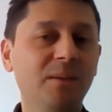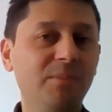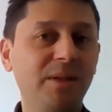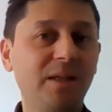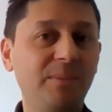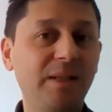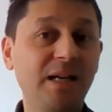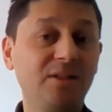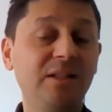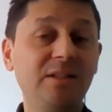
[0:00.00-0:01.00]
but there'll be
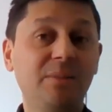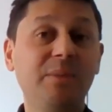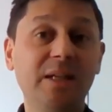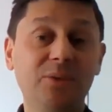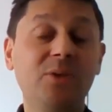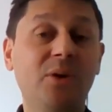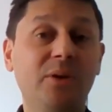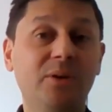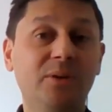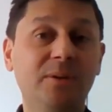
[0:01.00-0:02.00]
actually something else going on.